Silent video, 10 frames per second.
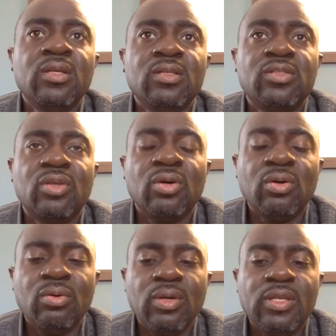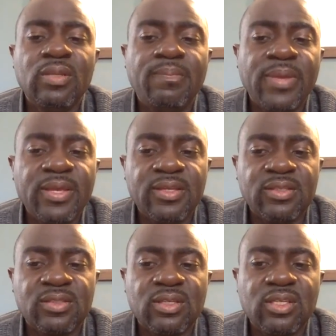So it
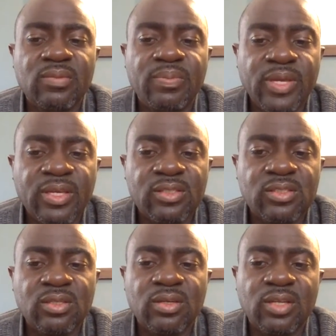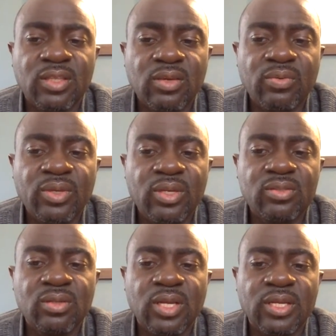depends. It depends. I think we need
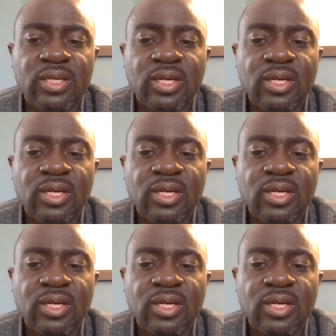to like,